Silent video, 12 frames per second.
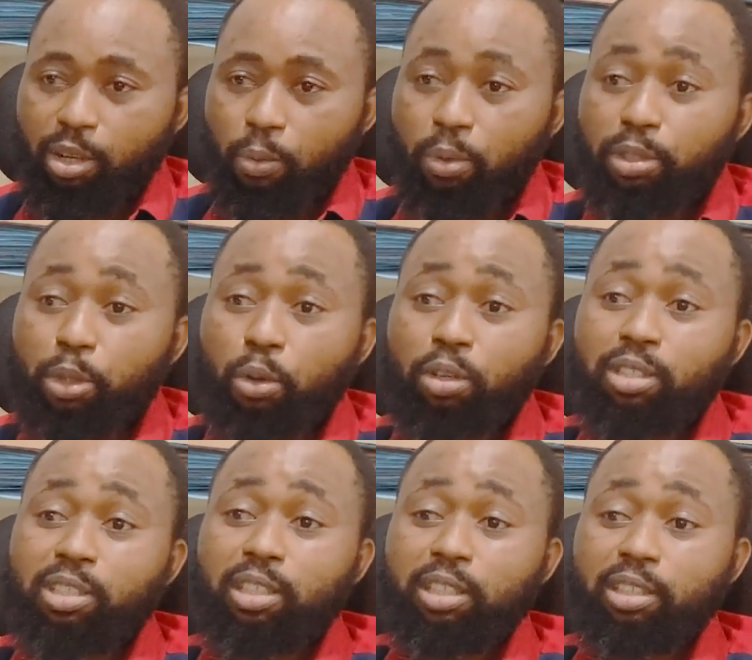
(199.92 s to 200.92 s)
what the court
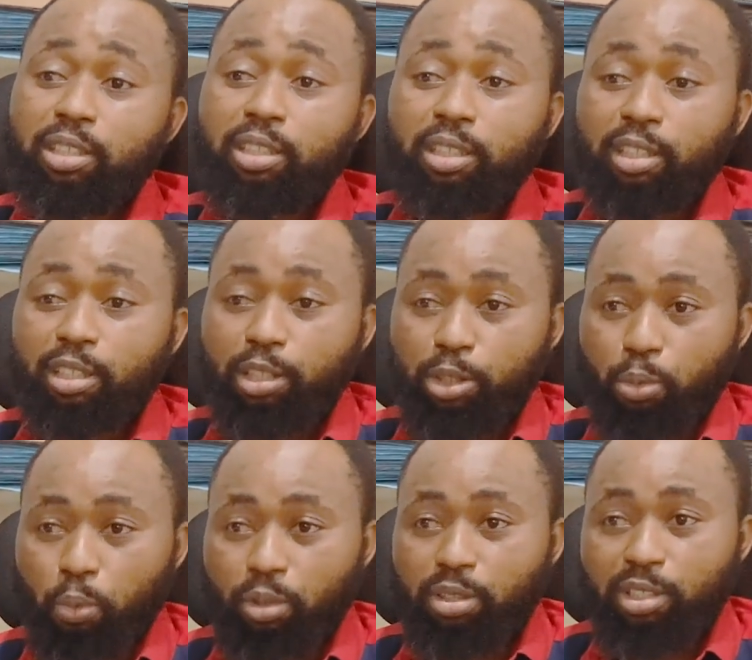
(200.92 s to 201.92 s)
says is
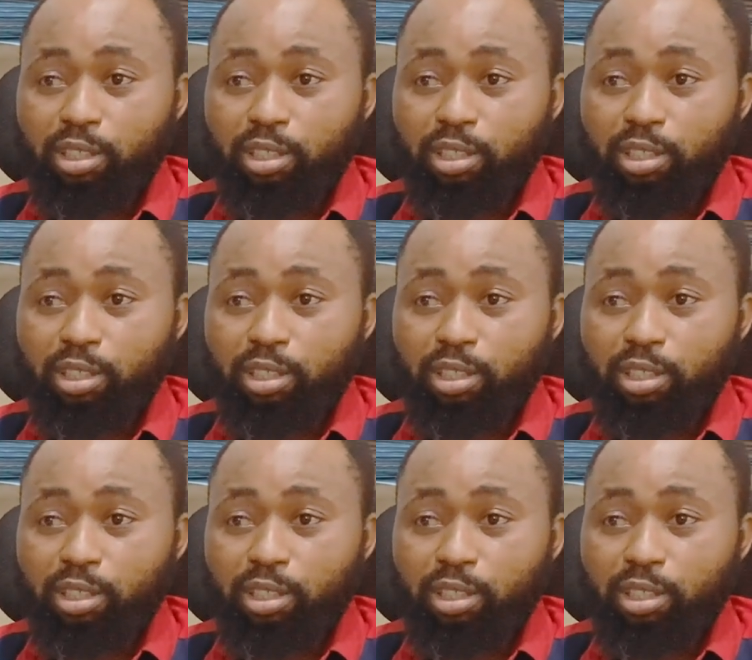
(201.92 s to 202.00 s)
what